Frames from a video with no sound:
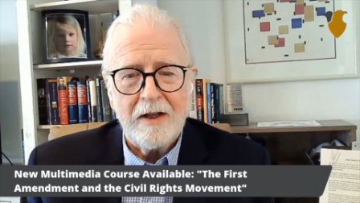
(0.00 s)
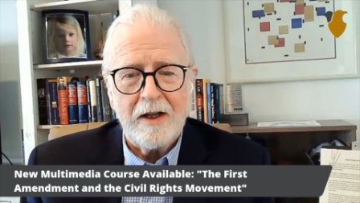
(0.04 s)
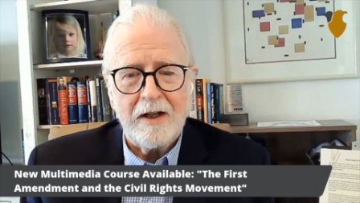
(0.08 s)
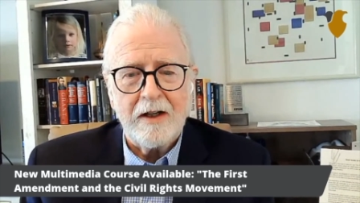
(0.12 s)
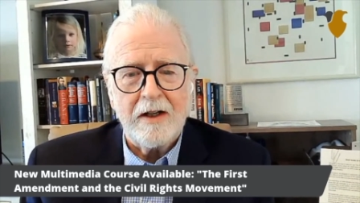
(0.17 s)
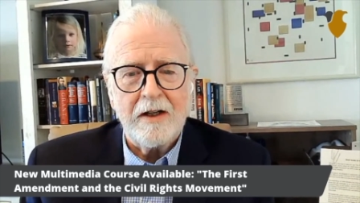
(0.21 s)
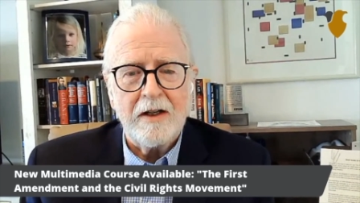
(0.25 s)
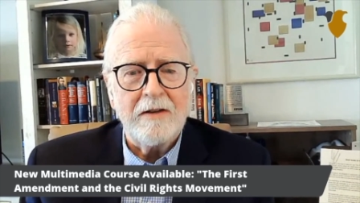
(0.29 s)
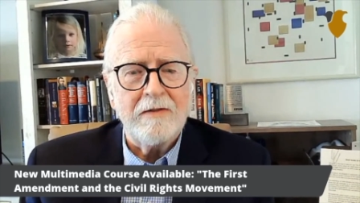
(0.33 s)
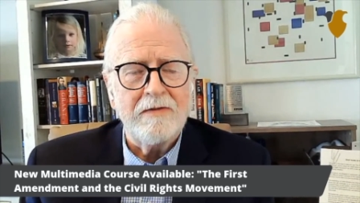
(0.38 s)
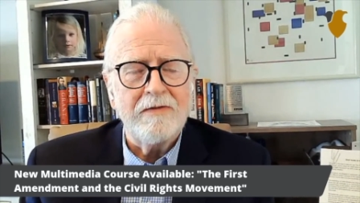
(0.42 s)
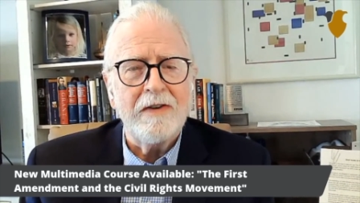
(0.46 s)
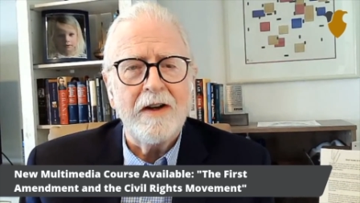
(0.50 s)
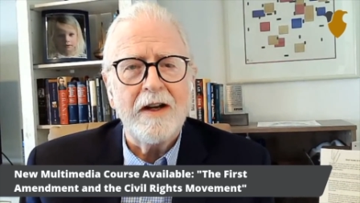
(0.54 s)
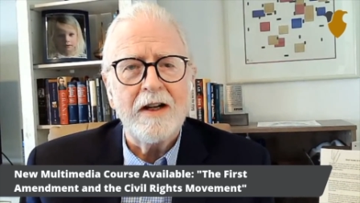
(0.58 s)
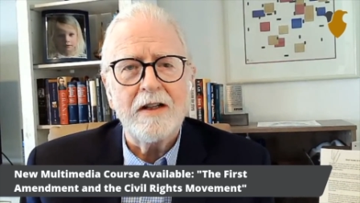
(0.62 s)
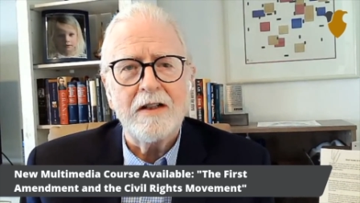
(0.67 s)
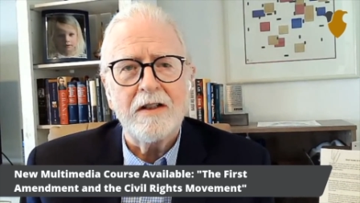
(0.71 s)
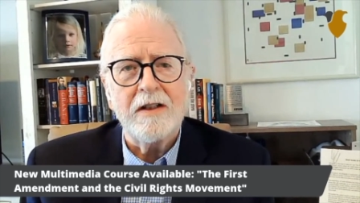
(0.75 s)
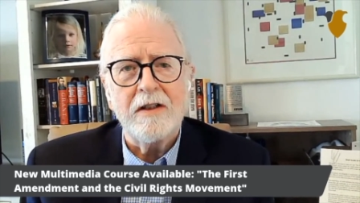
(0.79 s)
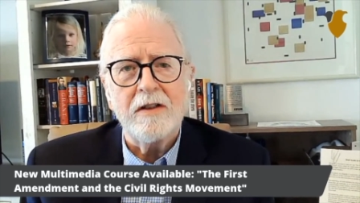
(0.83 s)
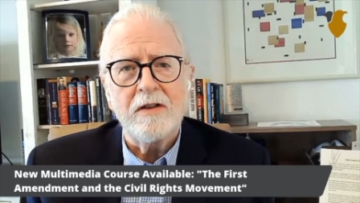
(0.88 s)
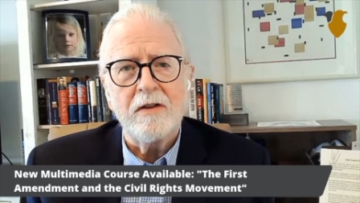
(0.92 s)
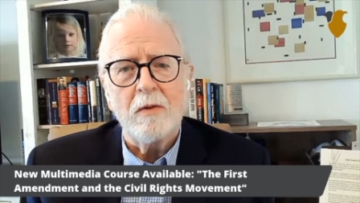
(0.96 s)
that can
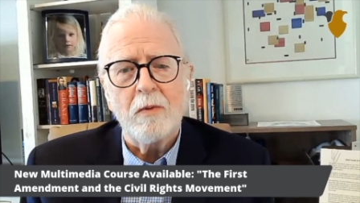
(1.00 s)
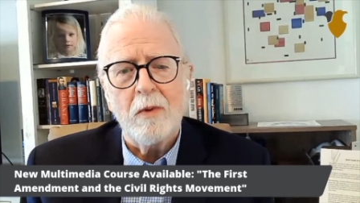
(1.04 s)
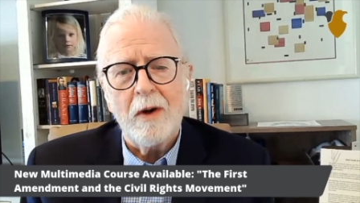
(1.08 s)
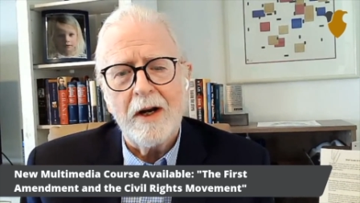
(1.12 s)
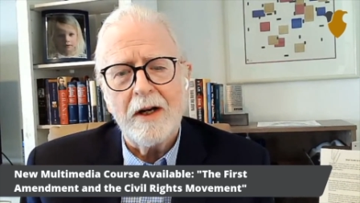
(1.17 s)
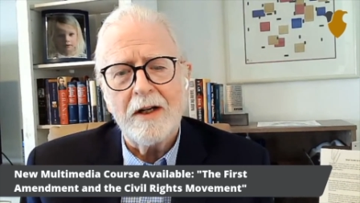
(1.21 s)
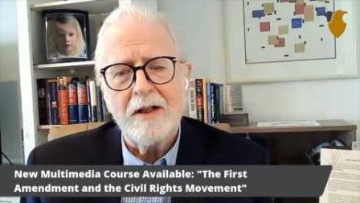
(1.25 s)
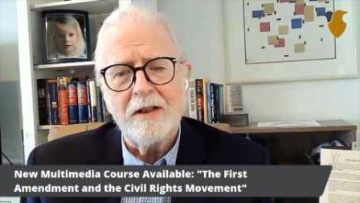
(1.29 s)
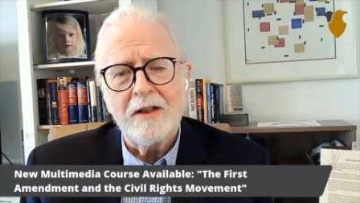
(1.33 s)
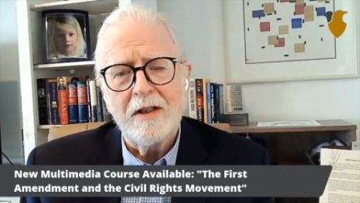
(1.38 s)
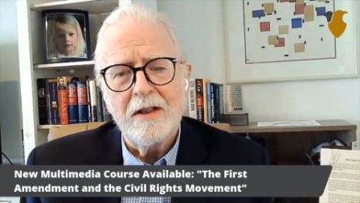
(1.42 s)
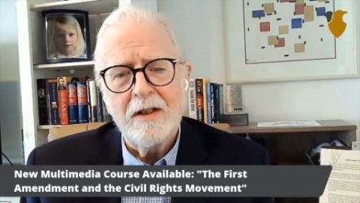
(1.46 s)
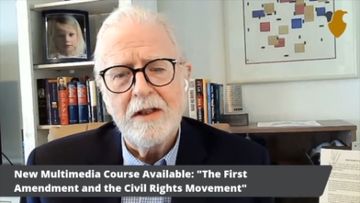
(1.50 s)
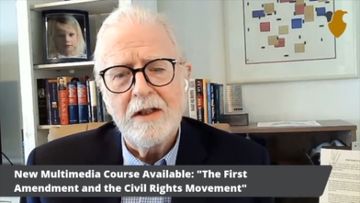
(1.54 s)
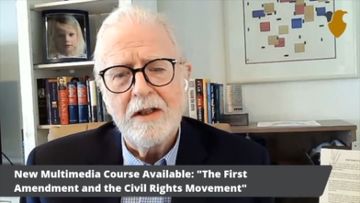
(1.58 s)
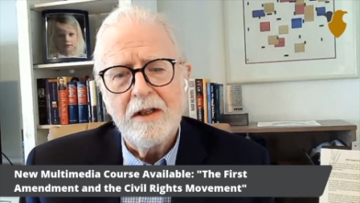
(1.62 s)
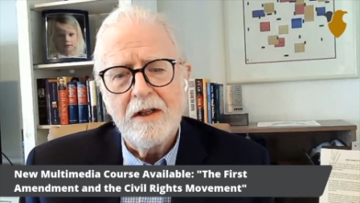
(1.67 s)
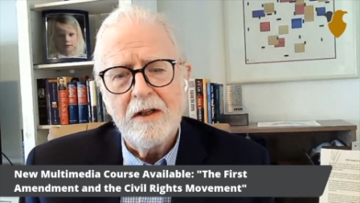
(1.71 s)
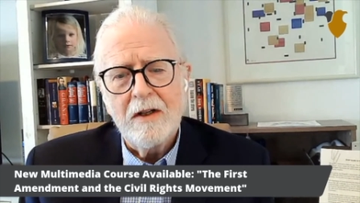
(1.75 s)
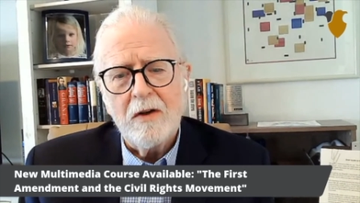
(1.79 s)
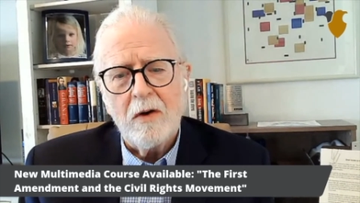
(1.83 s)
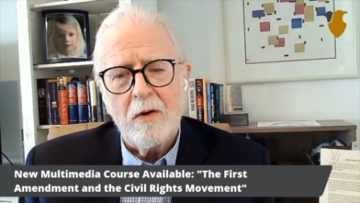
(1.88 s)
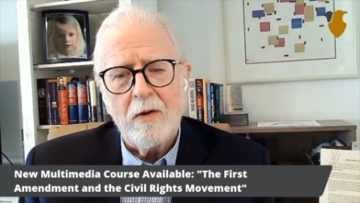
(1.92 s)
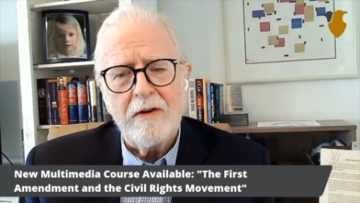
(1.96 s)
infect and direct
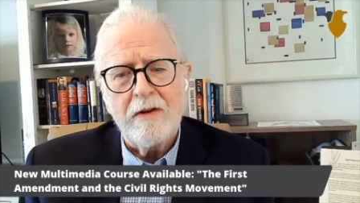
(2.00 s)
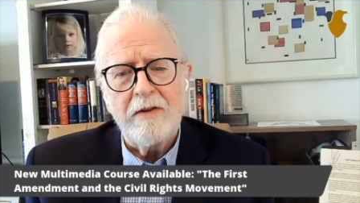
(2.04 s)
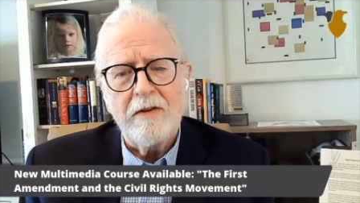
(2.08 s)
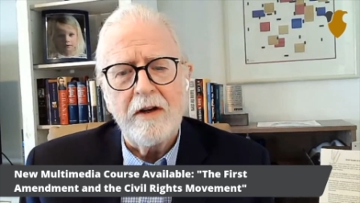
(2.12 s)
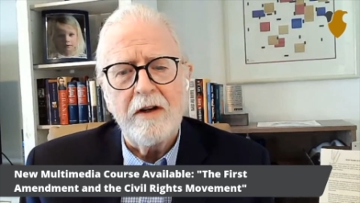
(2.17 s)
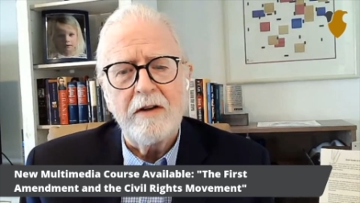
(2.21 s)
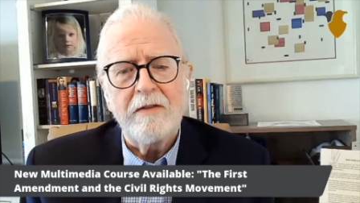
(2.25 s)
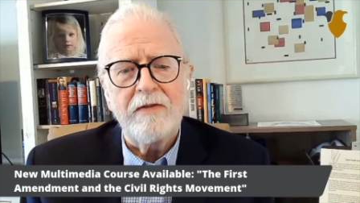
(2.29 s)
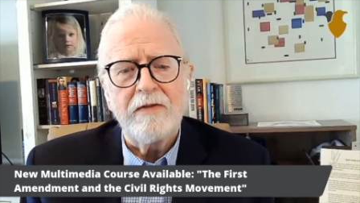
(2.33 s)
or even